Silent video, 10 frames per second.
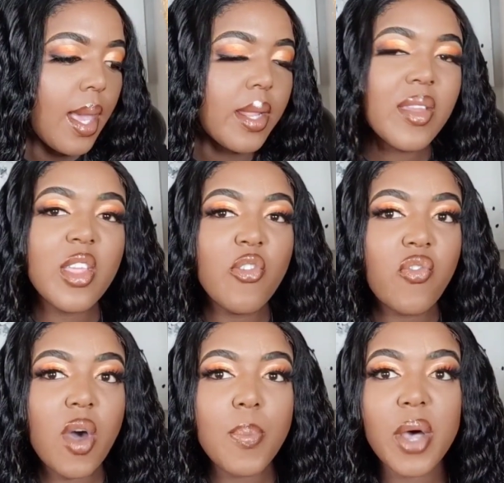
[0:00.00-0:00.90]
A little
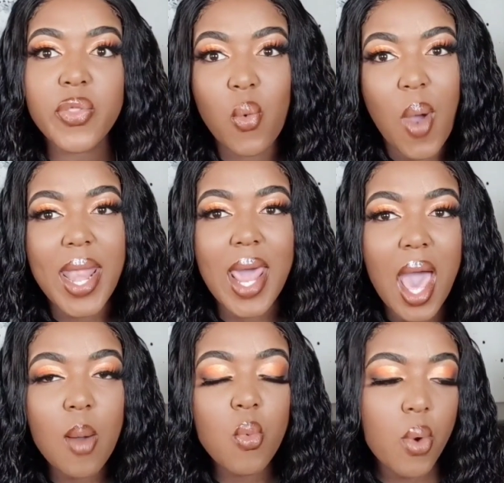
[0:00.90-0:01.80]
info about the one
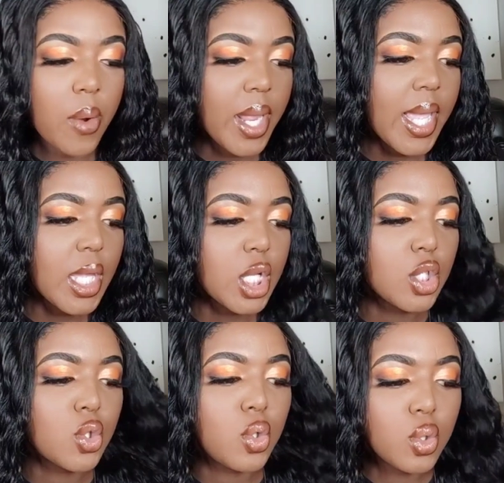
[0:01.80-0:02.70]
I'm wearing. It
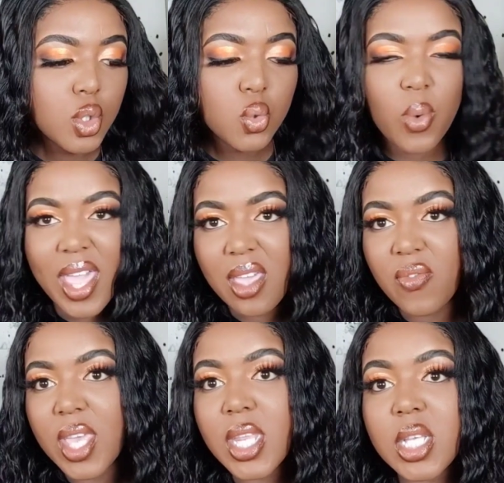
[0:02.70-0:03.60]
is loose
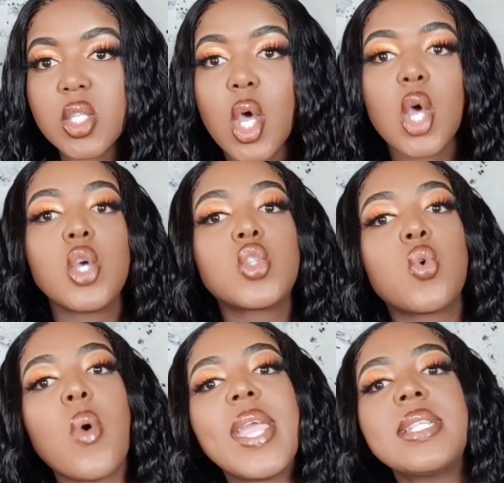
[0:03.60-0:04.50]
wave. It is
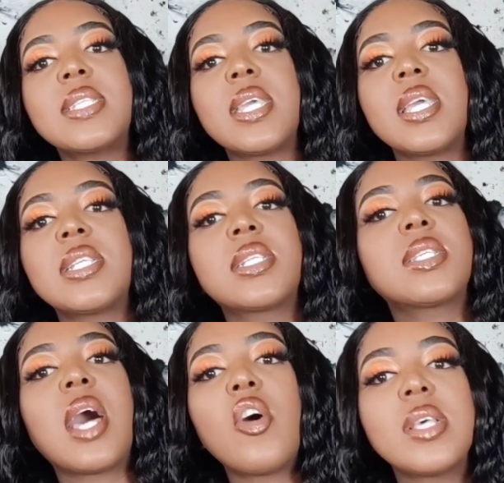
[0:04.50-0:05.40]
20
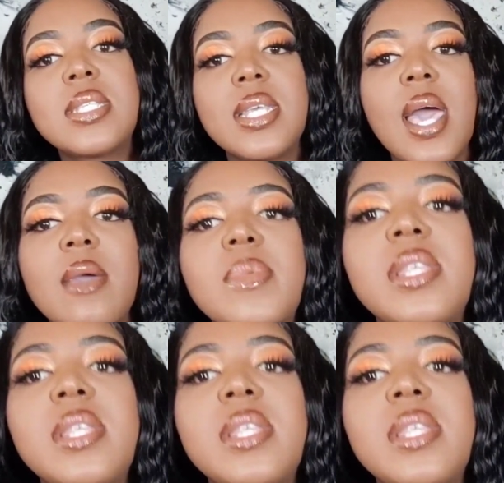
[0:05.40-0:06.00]
inches. Honestly, I